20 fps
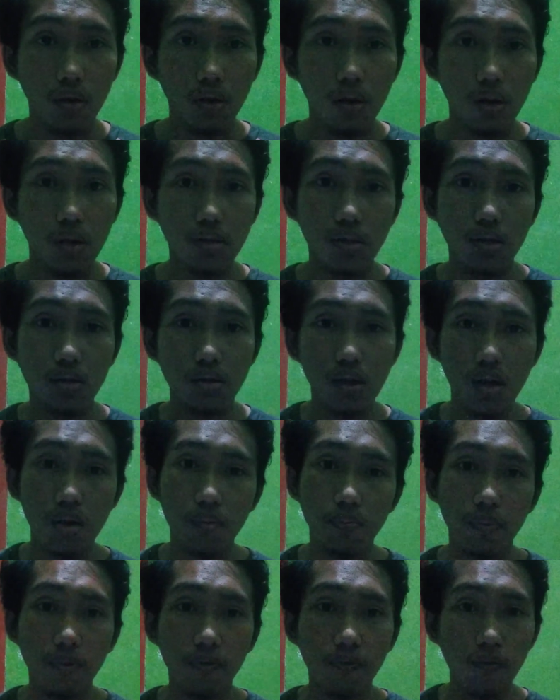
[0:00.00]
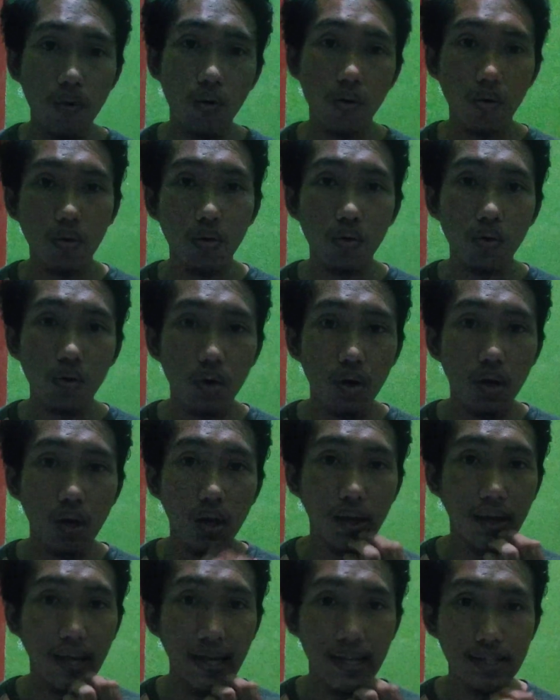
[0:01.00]
As I said before,
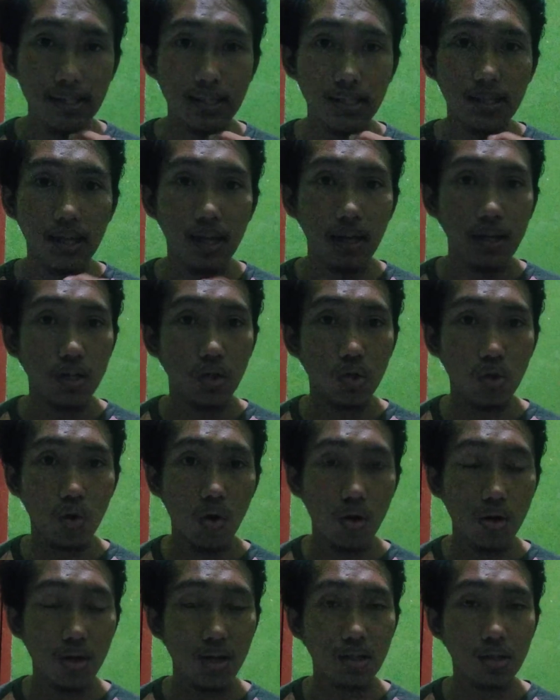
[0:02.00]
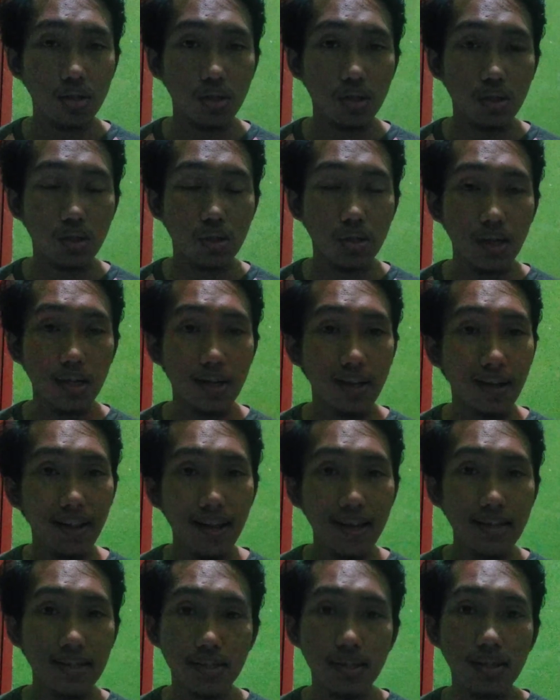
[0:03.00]
is discourse
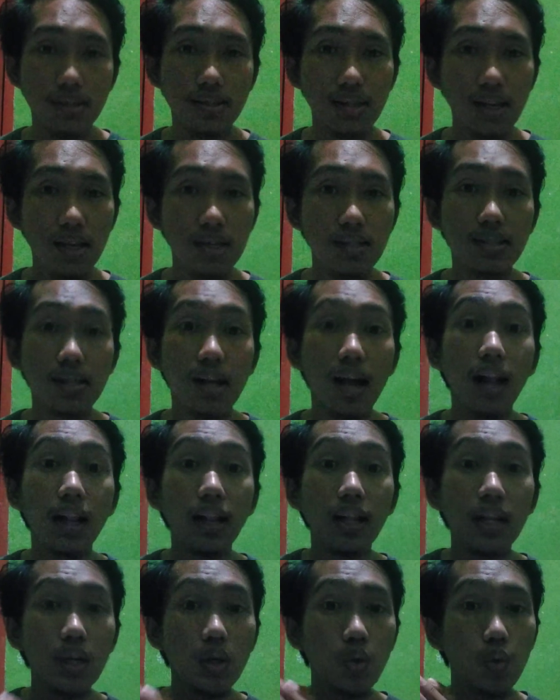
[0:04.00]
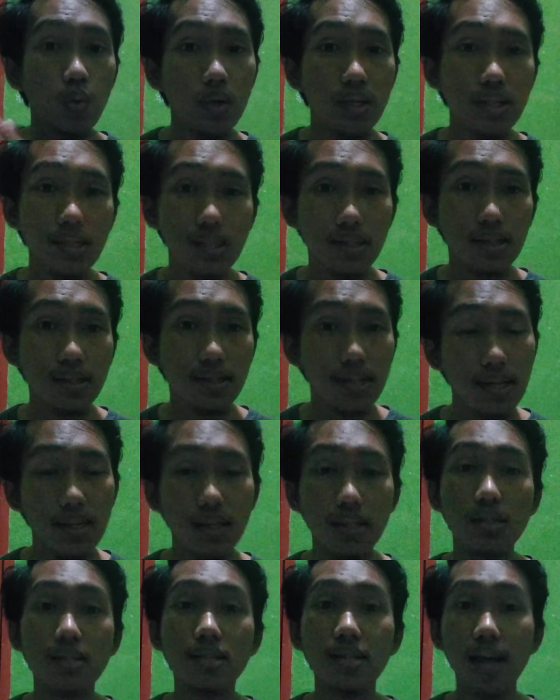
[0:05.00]
analysis is a
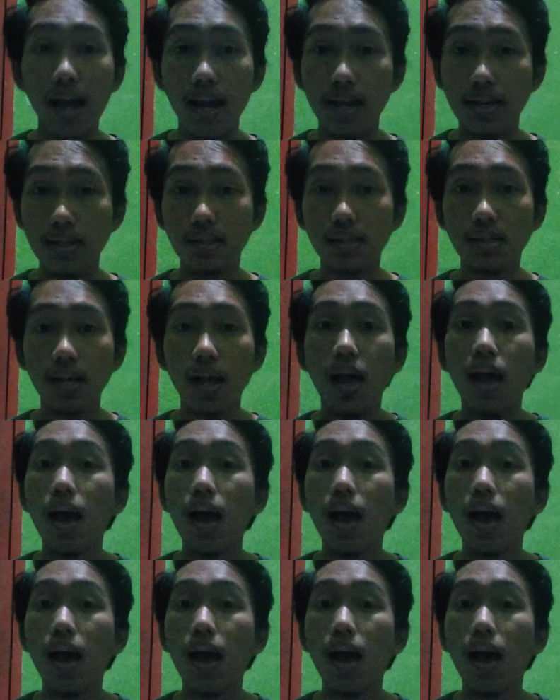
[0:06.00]
linguistic science